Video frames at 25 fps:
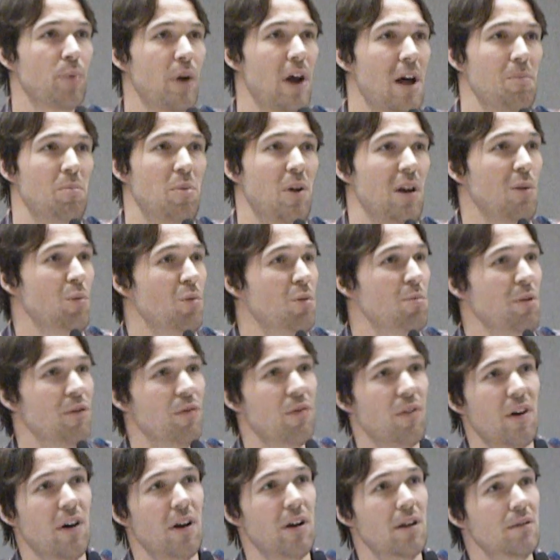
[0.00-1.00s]
Brad Pitt would
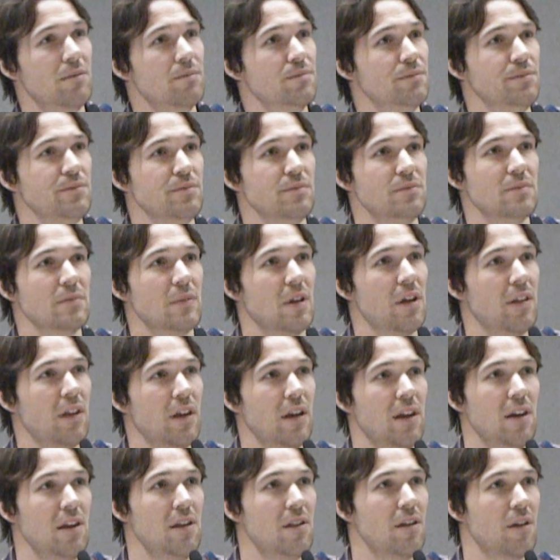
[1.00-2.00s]
be fun. I
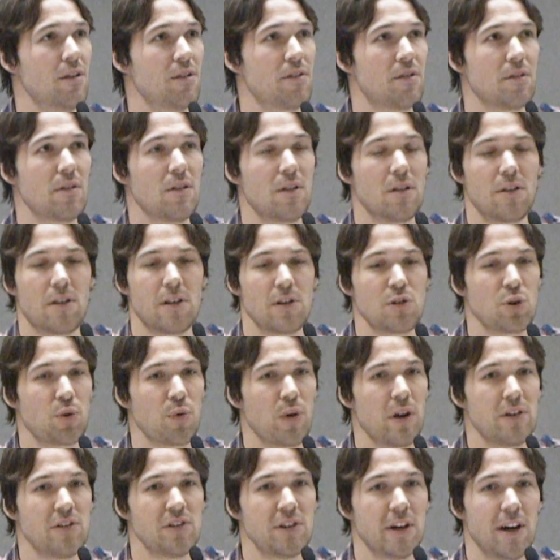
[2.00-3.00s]
think he does such
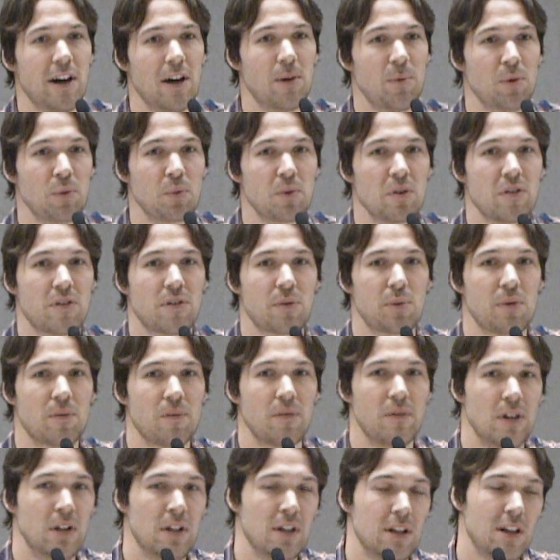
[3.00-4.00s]
a great job. Everyone
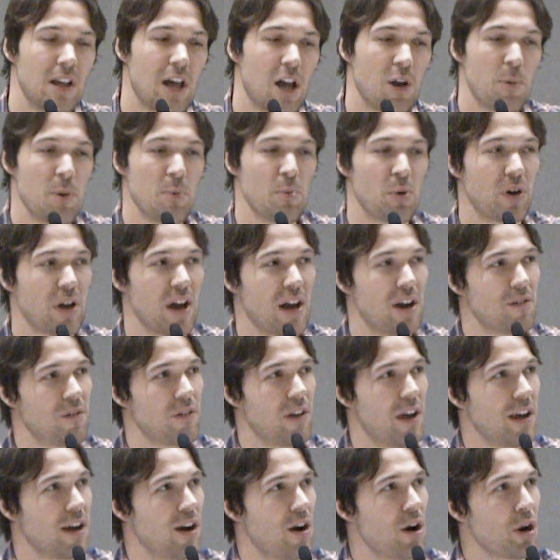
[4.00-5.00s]
sort of, a lot of people kind
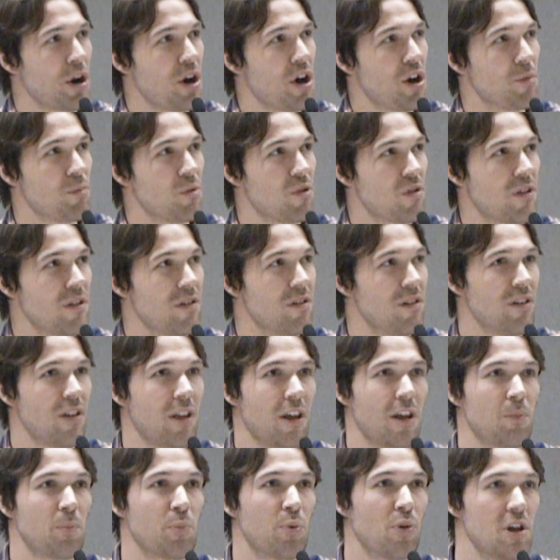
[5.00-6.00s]
of like harp on him just because
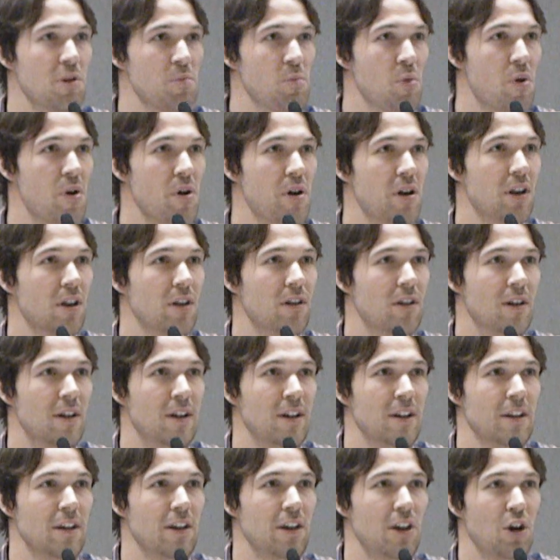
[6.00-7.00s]
he's like a pretty boy, and,
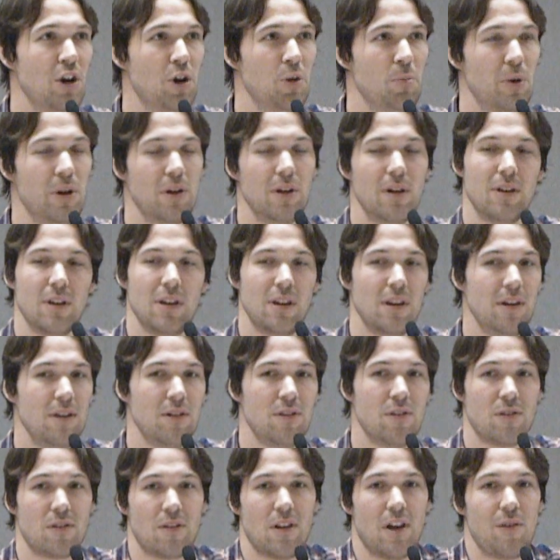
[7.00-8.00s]
you know, but
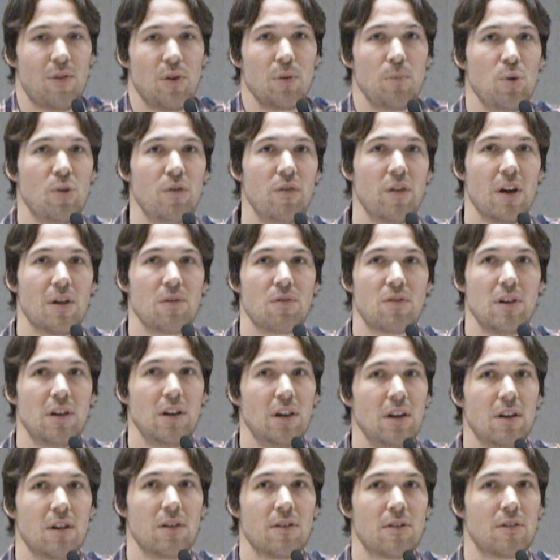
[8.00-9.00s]
he just, every movie I've
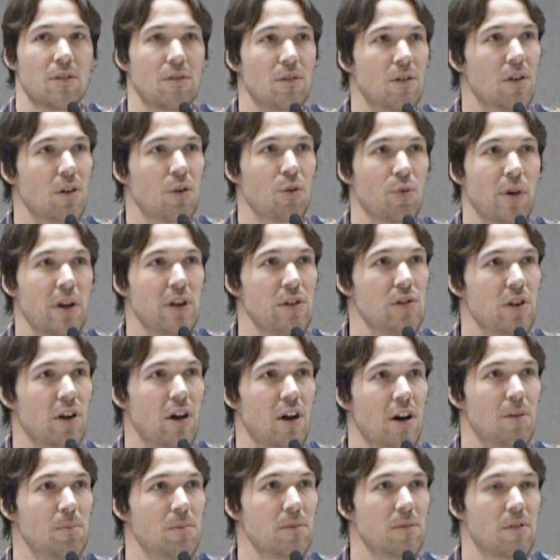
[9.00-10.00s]
seen, he does a great
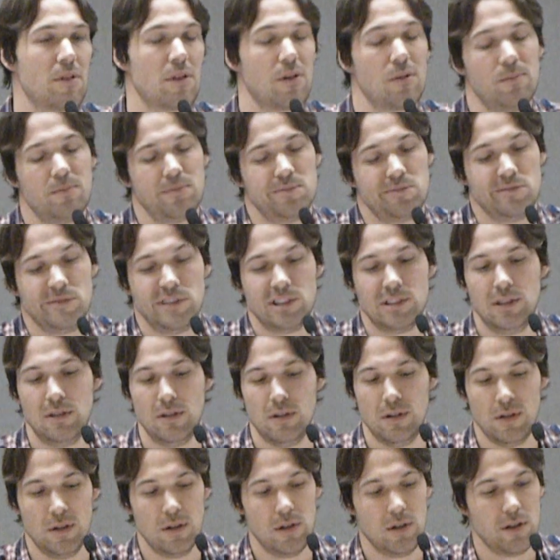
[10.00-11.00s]
job. So
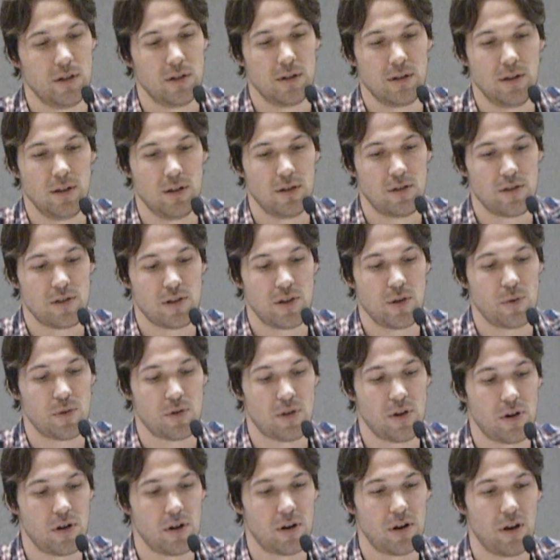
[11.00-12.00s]
it just
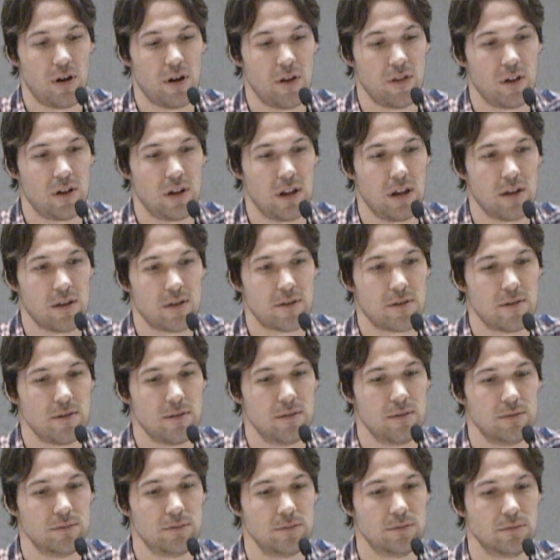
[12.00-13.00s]
goes on and on the list.
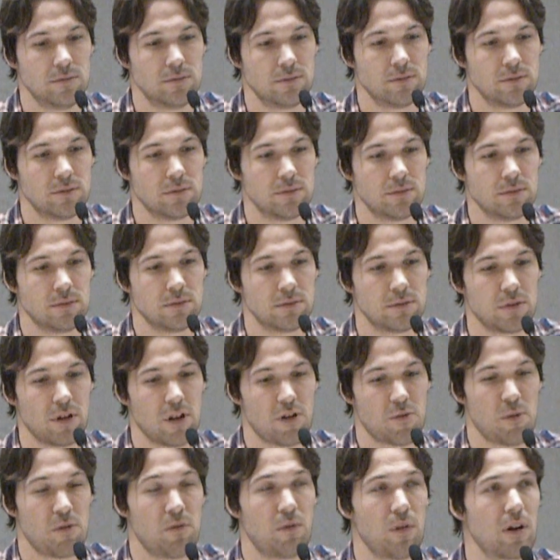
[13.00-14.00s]

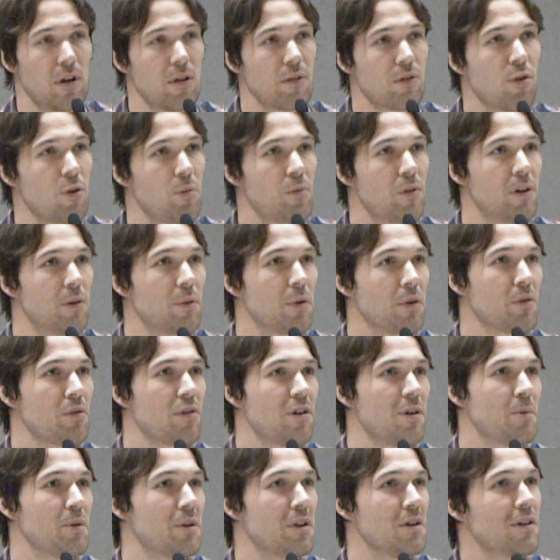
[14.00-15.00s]
Cross my fingers, hopefully I work
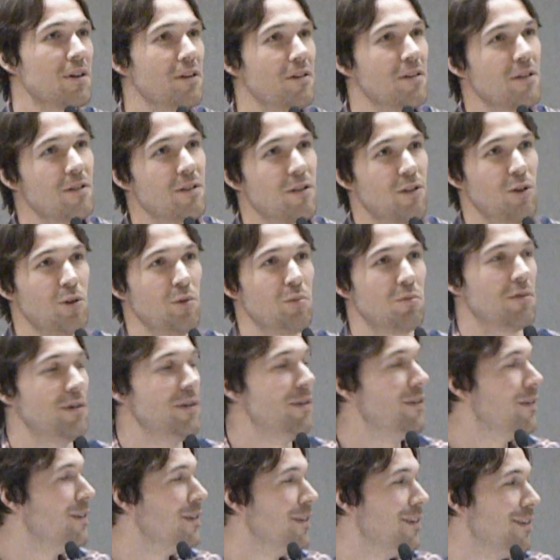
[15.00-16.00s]
with somebody soon.